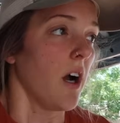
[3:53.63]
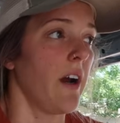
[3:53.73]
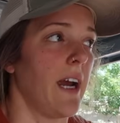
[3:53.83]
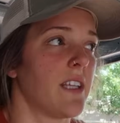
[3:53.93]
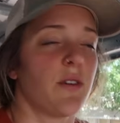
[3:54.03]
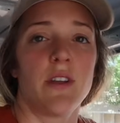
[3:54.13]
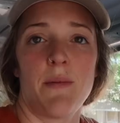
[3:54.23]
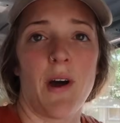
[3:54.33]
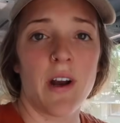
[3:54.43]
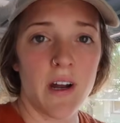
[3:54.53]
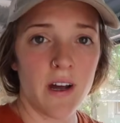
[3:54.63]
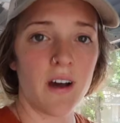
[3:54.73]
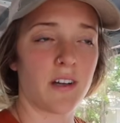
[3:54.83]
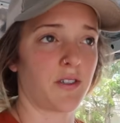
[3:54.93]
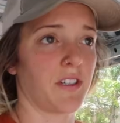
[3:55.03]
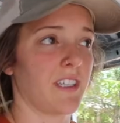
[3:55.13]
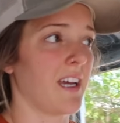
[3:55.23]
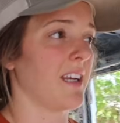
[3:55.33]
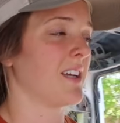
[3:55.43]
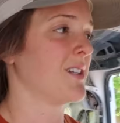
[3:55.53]
All right, it's only about
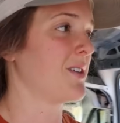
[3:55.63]
110